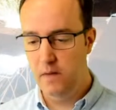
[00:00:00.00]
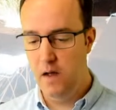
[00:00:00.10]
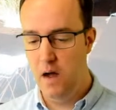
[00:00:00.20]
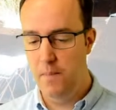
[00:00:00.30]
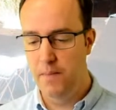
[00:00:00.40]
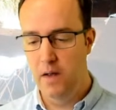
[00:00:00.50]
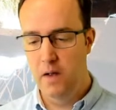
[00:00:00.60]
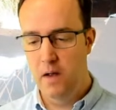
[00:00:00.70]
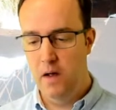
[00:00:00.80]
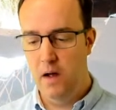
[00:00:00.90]

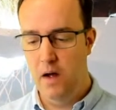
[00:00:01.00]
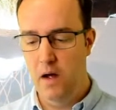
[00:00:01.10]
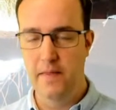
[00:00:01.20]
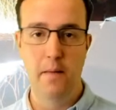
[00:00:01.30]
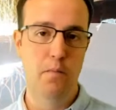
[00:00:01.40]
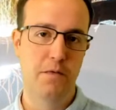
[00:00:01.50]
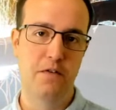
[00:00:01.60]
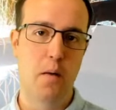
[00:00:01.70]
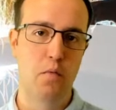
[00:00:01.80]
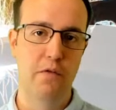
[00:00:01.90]
And then
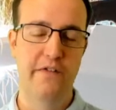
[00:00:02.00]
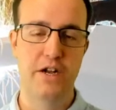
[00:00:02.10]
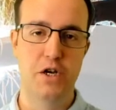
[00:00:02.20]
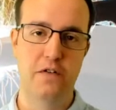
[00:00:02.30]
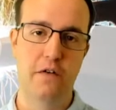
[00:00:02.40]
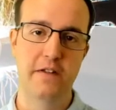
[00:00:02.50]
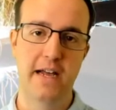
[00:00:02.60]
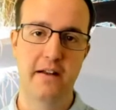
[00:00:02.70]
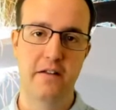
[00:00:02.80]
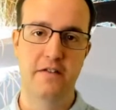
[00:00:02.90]
Simon will finish us off at
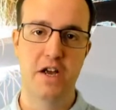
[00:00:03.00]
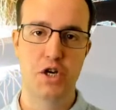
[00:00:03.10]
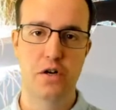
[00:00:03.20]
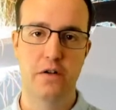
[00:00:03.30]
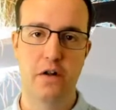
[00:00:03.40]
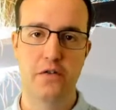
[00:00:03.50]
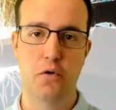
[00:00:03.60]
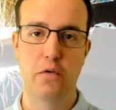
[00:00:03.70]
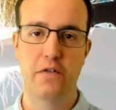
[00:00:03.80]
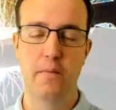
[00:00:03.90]
the end of the session and
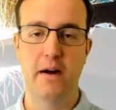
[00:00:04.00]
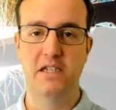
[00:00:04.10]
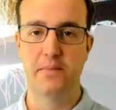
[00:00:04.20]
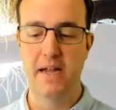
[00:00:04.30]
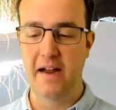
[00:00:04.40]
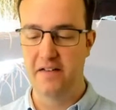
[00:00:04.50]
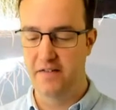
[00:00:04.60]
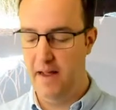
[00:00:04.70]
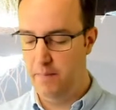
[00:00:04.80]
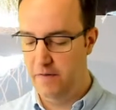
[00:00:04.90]
talk to you about some next
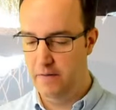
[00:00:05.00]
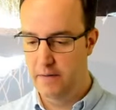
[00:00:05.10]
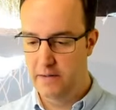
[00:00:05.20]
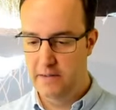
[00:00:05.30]
steps.